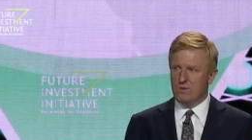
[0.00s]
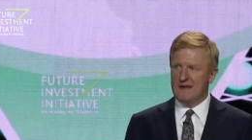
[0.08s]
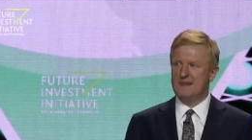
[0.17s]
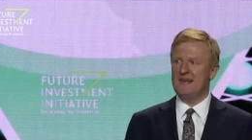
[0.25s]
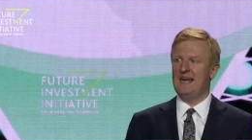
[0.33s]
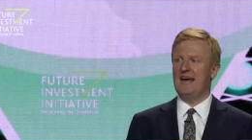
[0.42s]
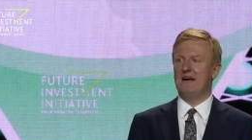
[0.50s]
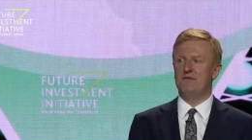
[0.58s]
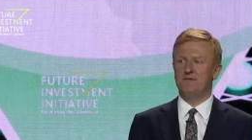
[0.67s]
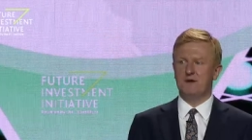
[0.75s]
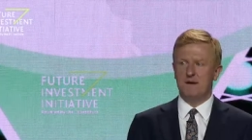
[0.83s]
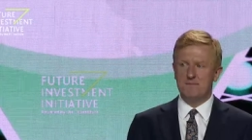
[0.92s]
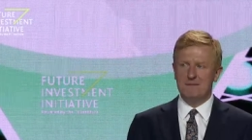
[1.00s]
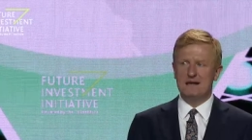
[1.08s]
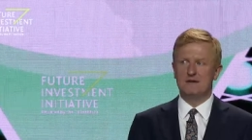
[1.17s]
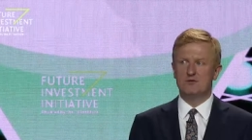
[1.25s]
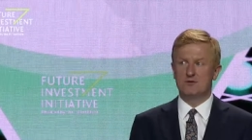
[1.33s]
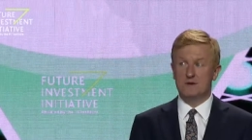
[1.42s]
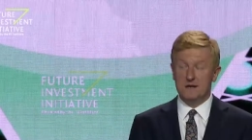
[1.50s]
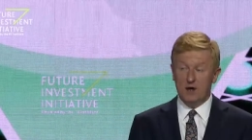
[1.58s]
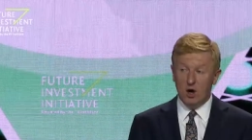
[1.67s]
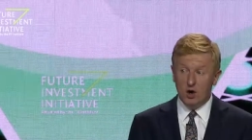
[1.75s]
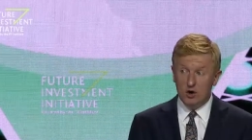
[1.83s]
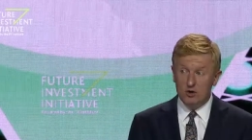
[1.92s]
where they have a
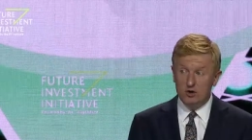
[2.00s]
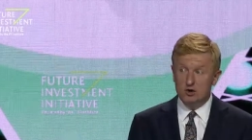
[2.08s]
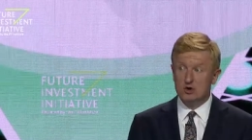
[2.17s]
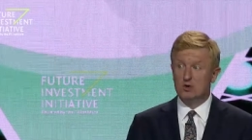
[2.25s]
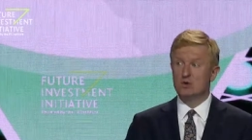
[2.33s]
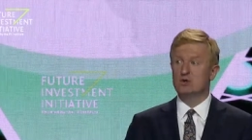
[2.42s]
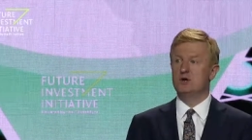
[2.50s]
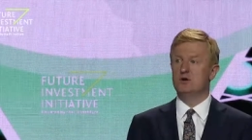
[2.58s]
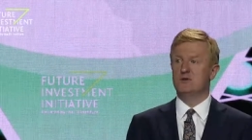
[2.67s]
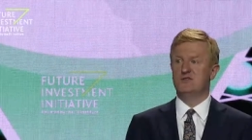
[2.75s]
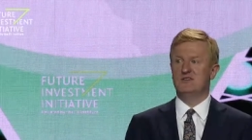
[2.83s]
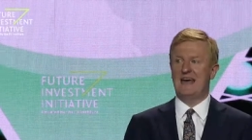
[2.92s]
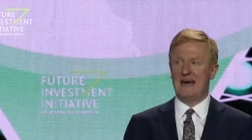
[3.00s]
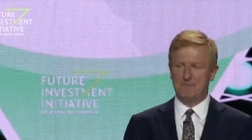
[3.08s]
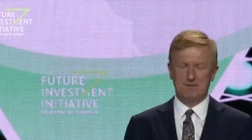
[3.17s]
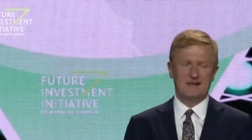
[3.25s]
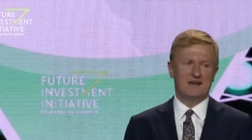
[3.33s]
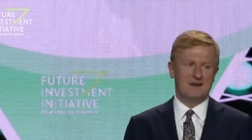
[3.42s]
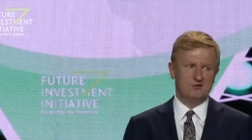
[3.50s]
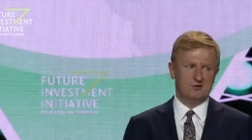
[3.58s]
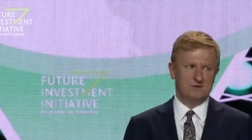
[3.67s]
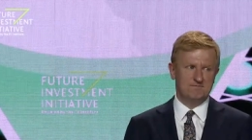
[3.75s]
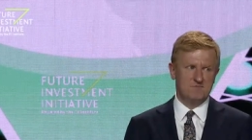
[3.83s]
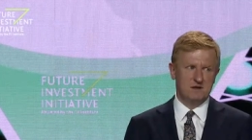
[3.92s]
military or dual use
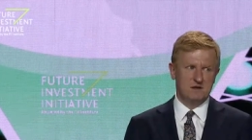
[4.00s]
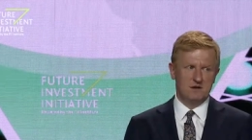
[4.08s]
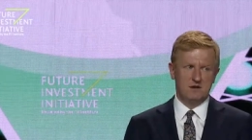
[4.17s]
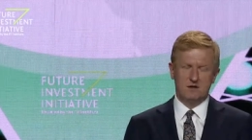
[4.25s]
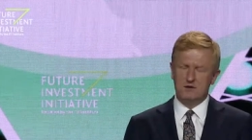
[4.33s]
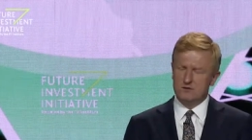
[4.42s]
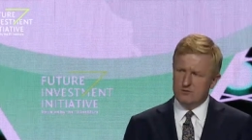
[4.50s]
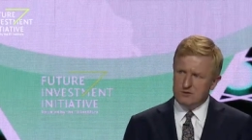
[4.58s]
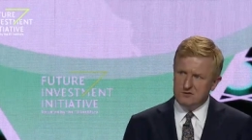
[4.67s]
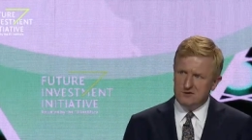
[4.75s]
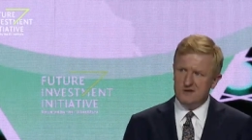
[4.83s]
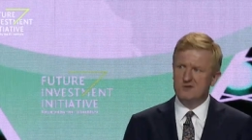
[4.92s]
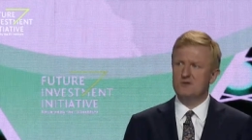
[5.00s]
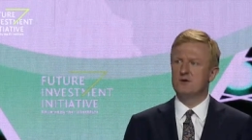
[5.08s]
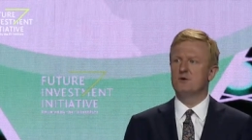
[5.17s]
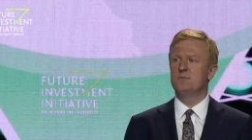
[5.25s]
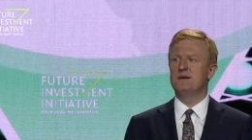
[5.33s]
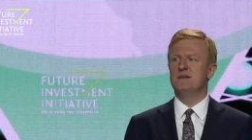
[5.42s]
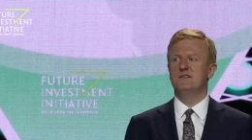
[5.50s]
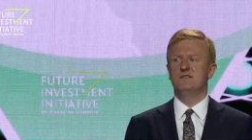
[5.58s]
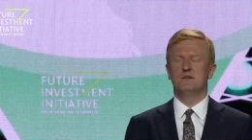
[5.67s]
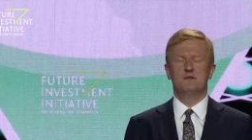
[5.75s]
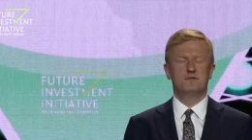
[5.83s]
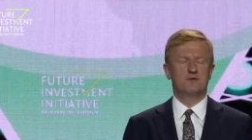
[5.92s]
application, traditional means
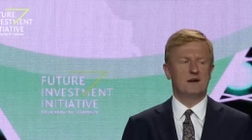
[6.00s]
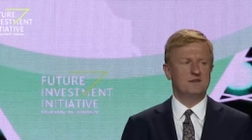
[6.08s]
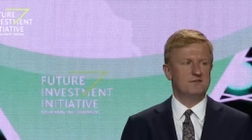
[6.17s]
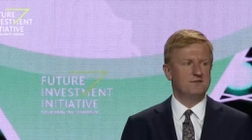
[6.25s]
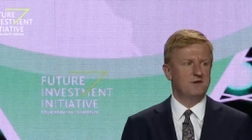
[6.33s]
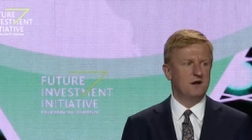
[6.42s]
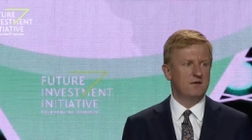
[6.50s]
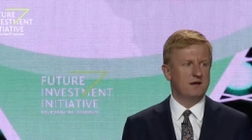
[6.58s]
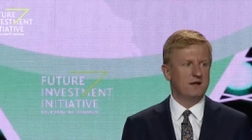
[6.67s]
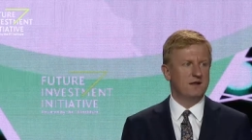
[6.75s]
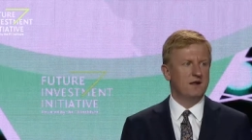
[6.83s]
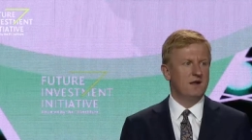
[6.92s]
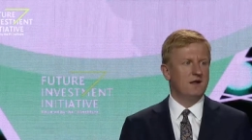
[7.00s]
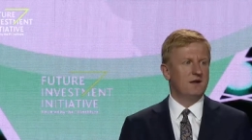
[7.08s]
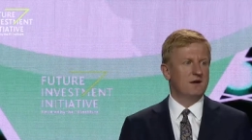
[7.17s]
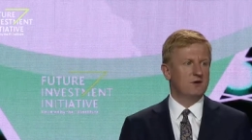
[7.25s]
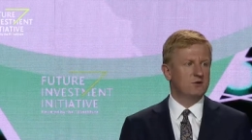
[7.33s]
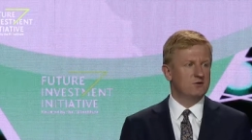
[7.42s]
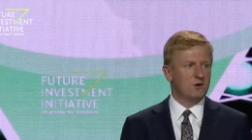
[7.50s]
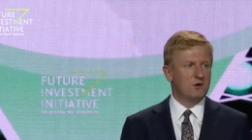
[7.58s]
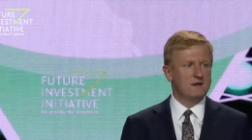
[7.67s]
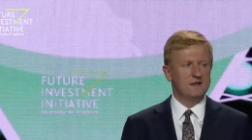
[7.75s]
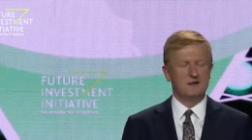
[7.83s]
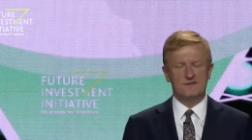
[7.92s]
of transferring, uh,
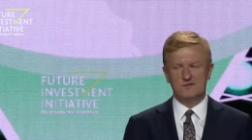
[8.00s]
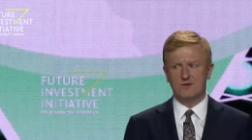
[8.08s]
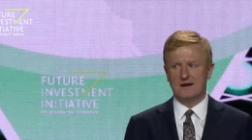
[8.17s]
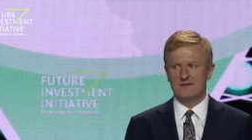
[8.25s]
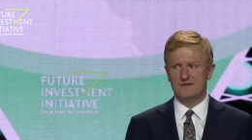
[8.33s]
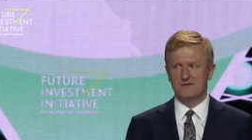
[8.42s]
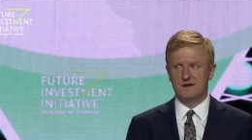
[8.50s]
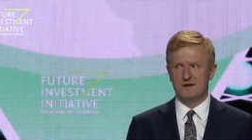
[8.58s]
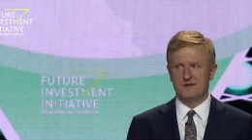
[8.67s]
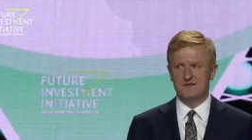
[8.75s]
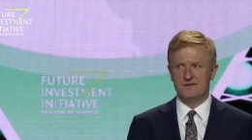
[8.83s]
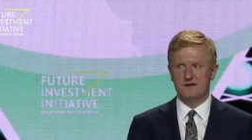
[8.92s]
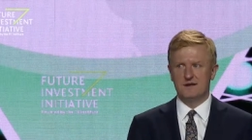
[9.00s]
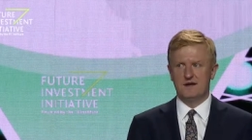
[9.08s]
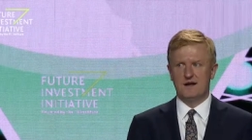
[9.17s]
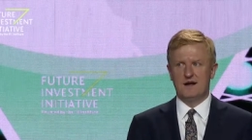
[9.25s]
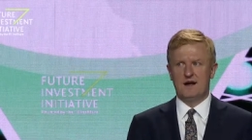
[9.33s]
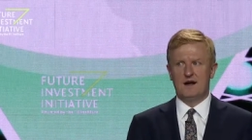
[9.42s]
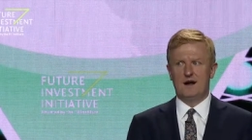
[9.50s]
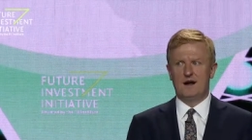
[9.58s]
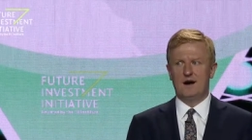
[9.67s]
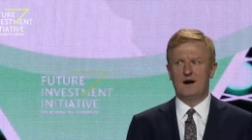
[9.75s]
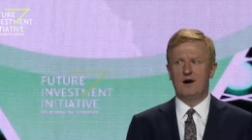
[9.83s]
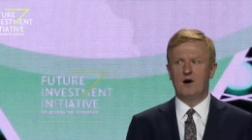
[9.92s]
controlling these transfers
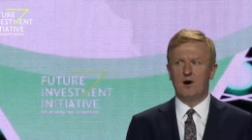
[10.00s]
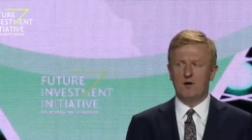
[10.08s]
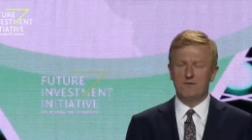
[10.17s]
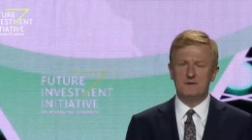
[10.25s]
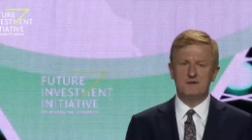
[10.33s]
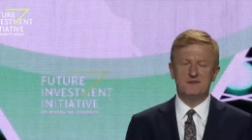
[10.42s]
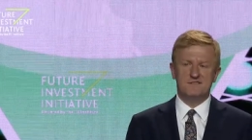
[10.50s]
are often